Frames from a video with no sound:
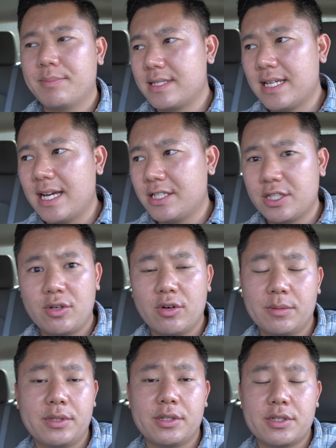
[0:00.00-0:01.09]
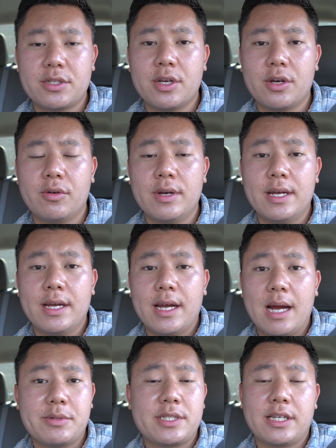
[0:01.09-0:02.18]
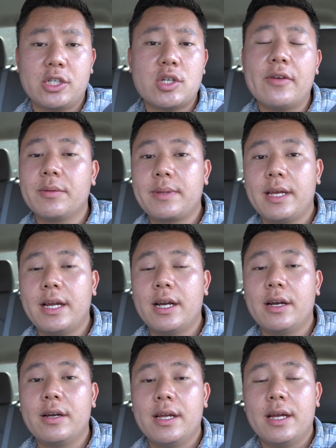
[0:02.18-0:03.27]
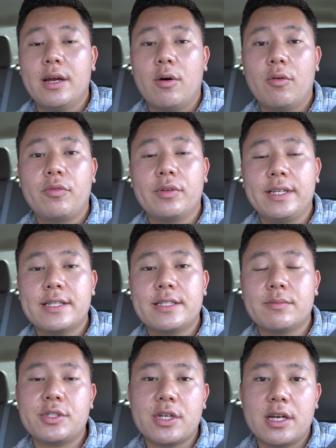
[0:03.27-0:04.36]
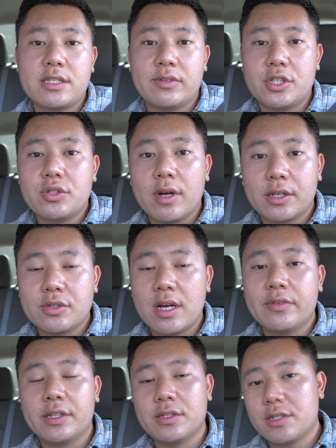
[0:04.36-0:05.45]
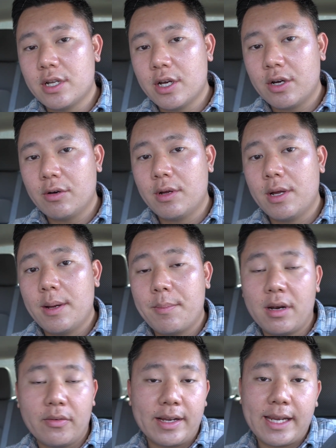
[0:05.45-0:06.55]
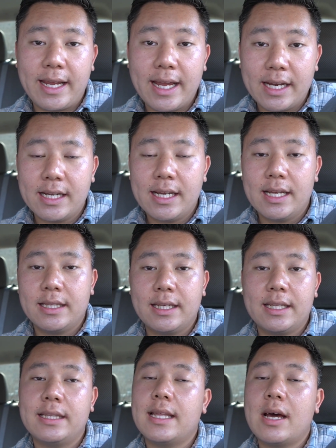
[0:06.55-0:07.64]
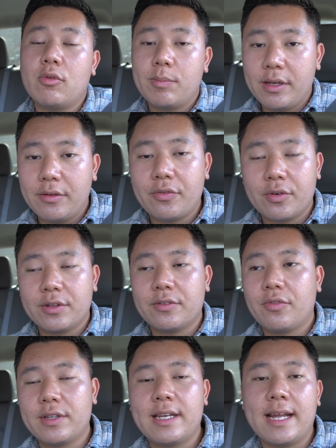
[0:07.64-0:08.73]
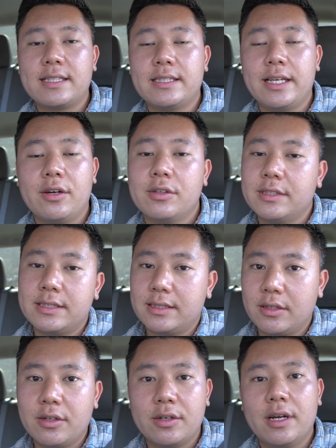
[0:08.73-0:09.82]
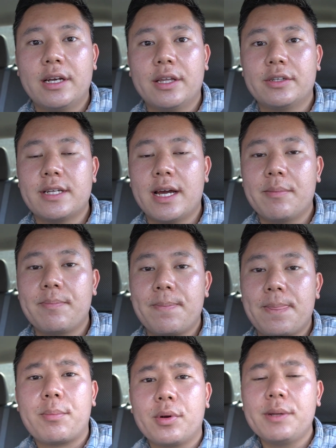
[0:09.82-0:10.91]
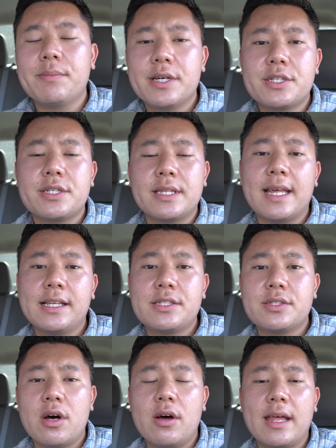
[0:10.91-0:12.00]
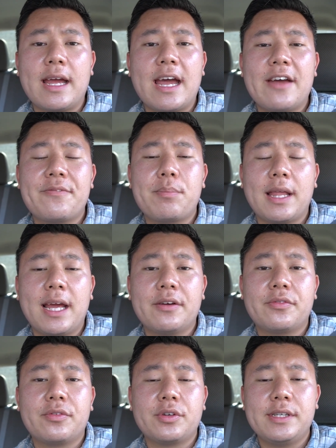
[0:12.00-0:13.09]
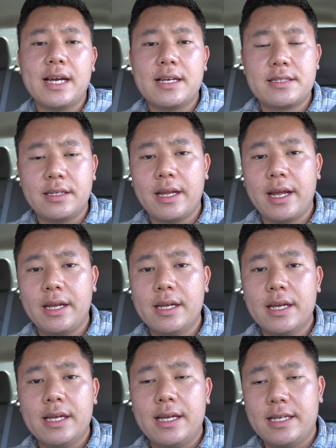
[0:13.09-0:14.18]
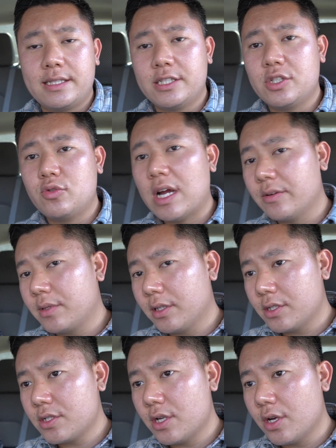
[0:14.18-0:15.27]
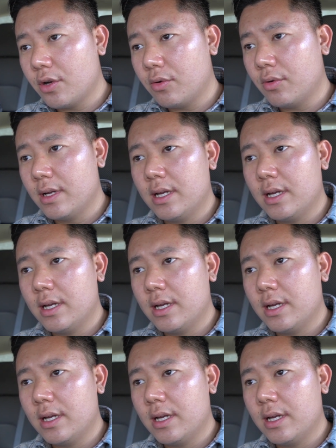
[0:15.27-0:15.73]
besides just going up to the snow. I'm just gonna drive up there, hopefully get some shots of the truck driving in the snow, but if I can't, then that will be for the next day or another time. Pretty much that's all I have planned for you guys today, is to just drive up to the snow,